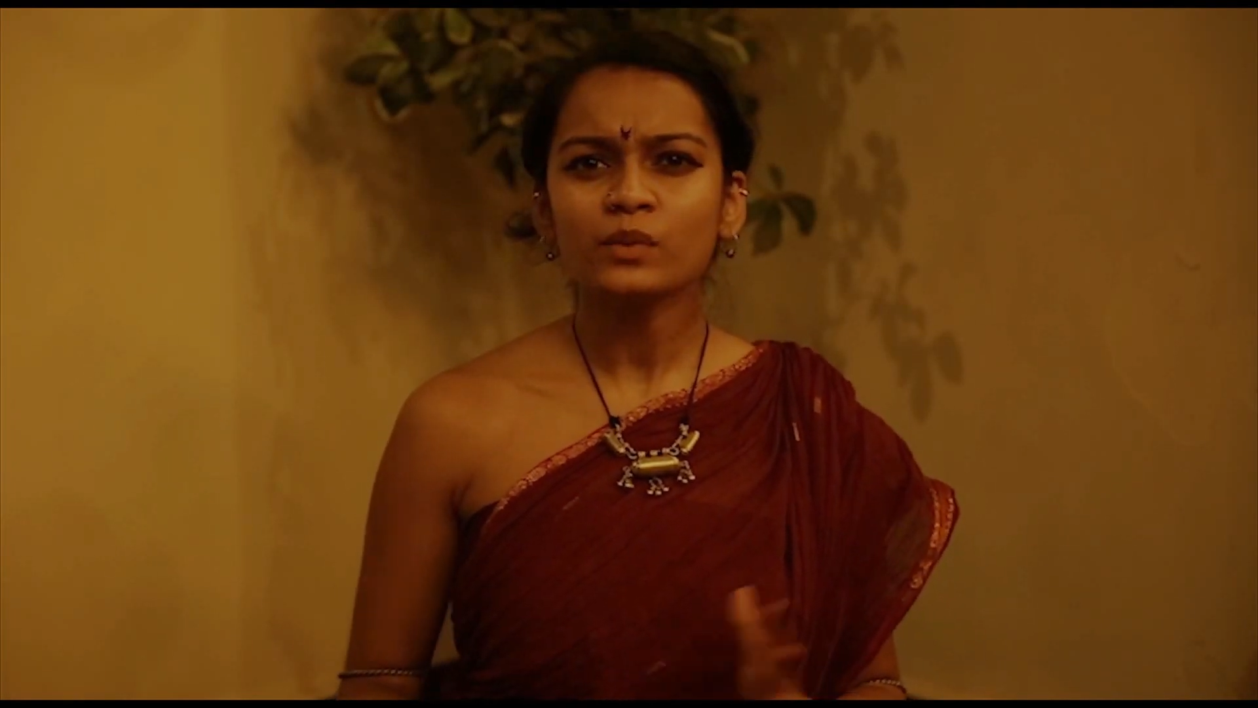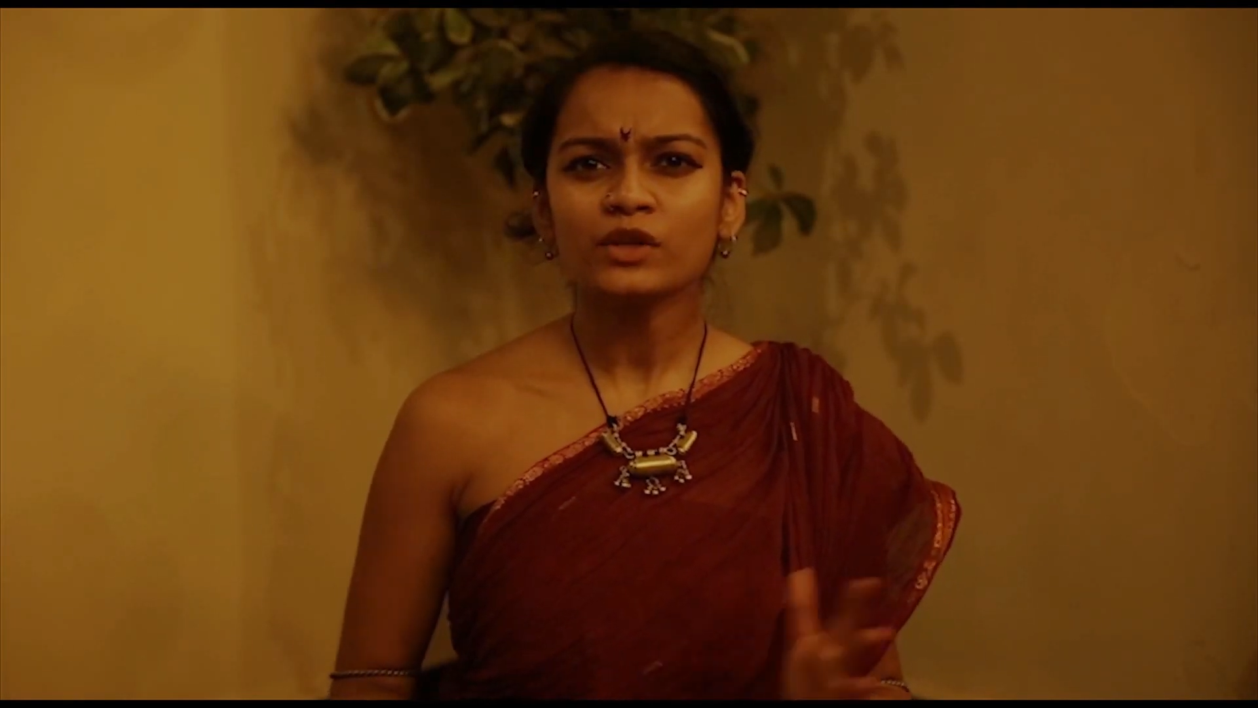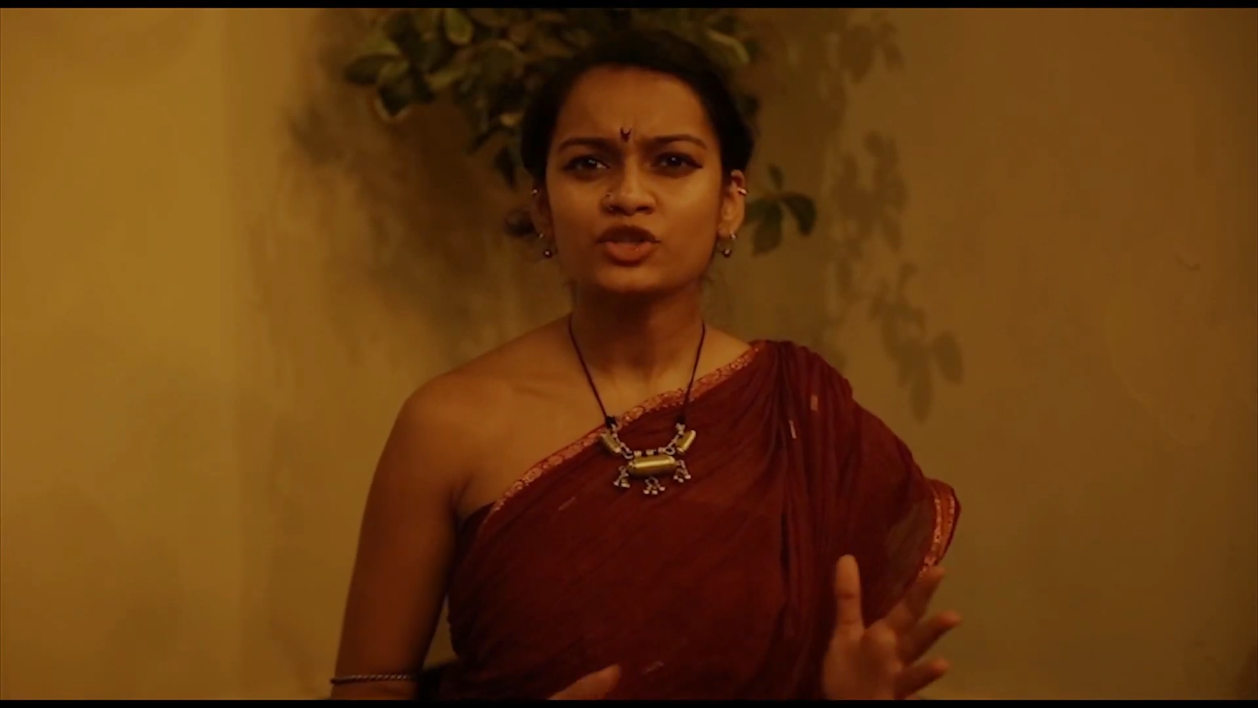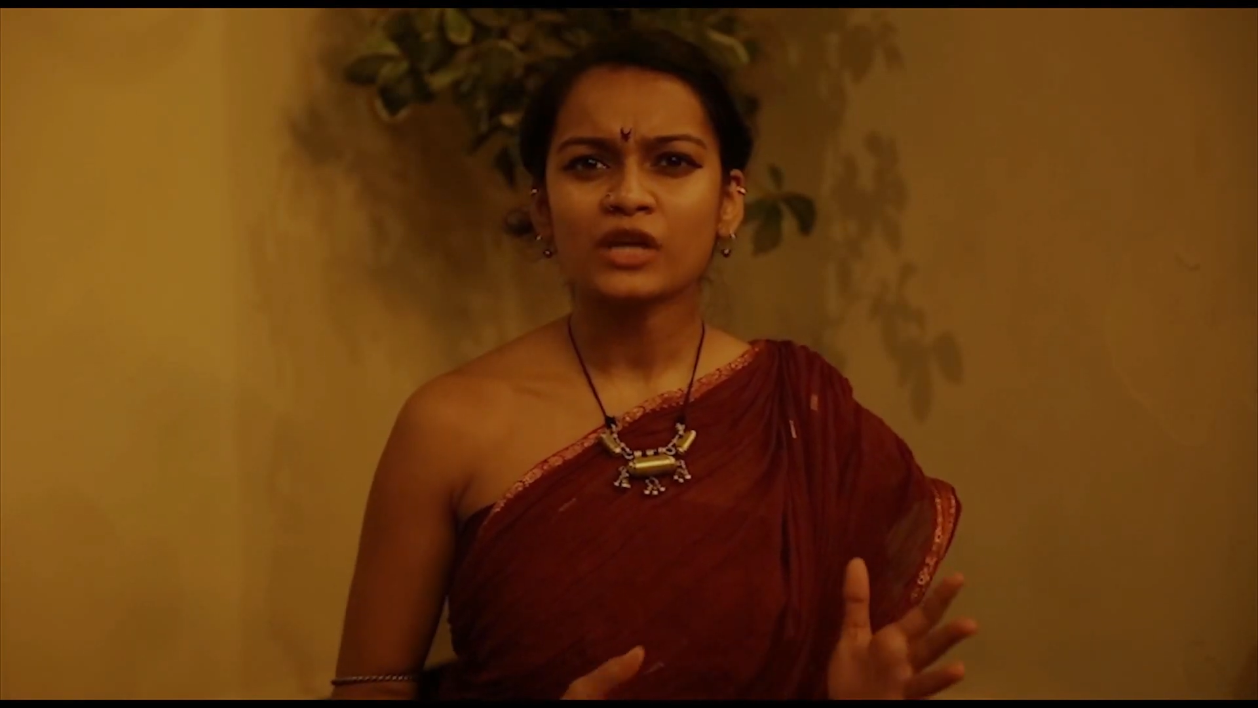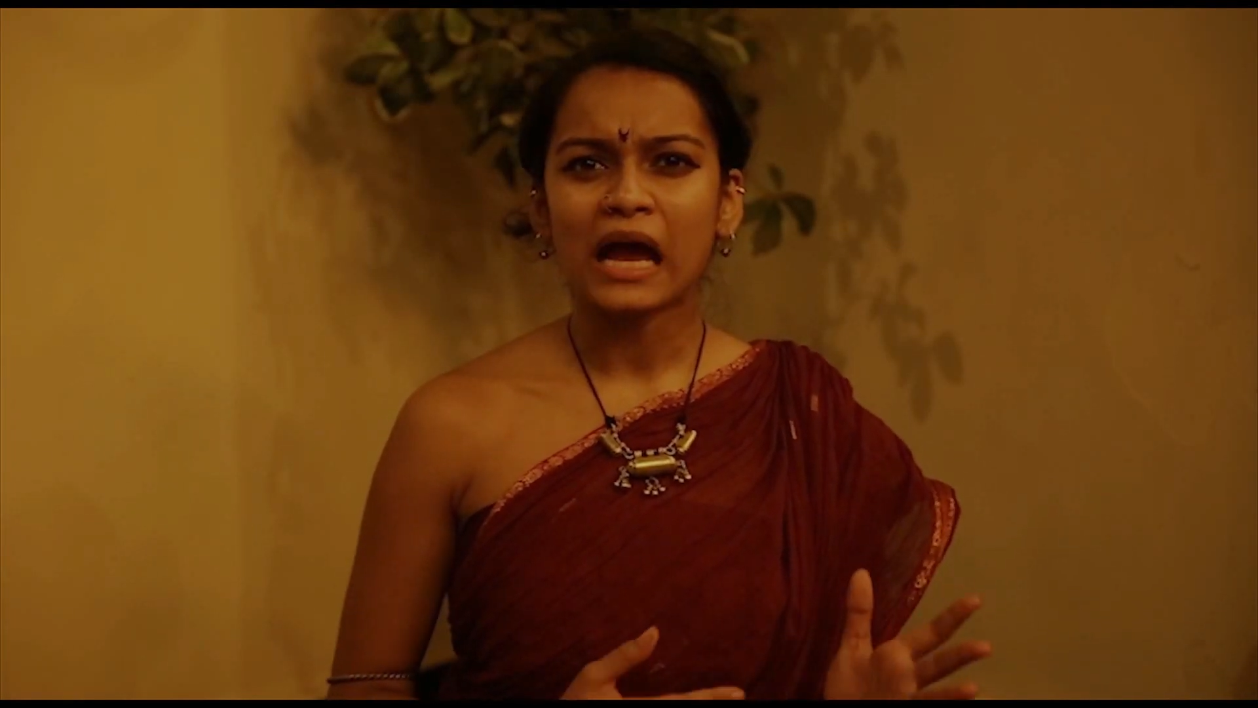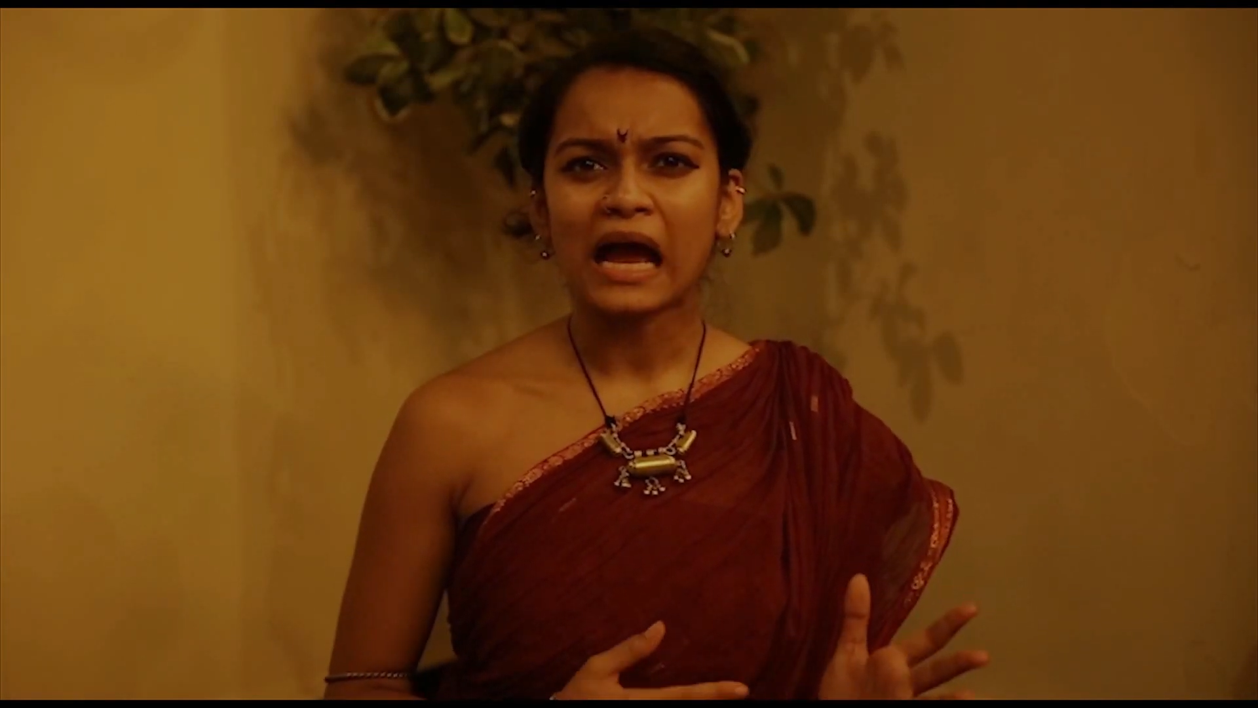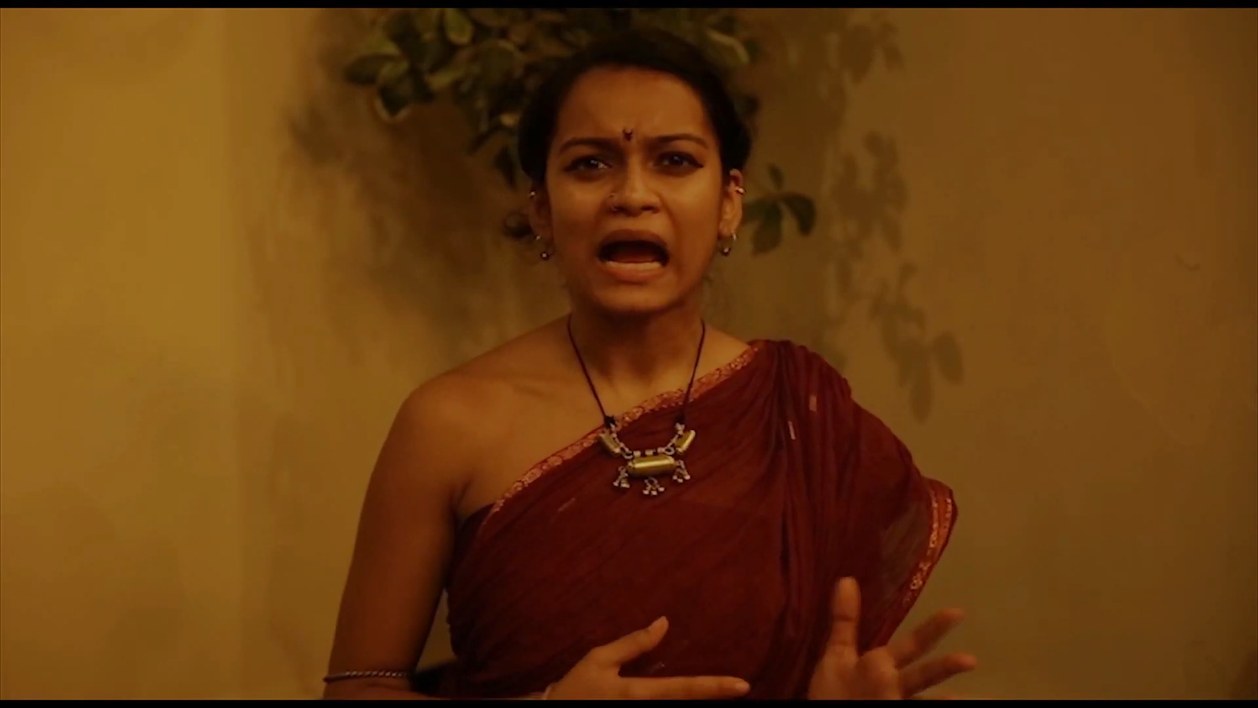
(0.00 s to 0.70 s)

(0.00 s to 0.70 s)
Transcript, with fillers: which